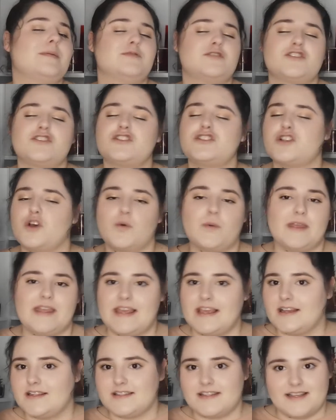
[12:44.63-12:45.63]
I'm just so
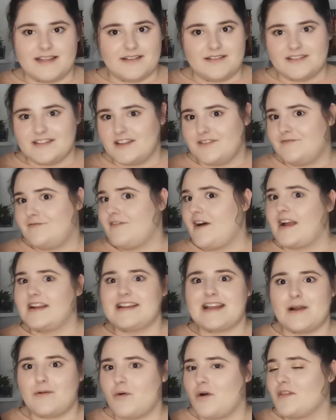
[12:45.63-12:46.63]
eager to
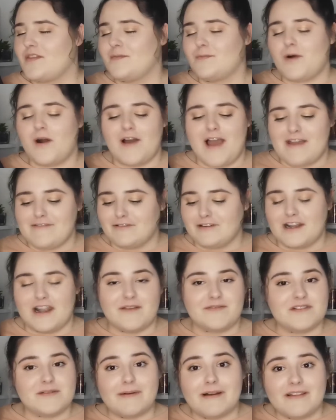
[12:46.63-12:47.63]
find out what everyone
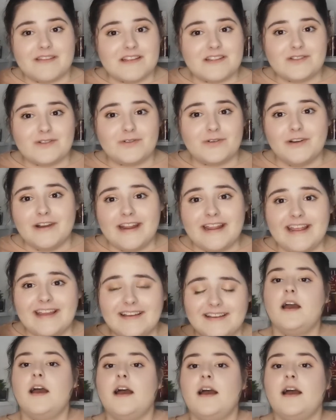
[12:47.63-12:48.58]
loves about this story.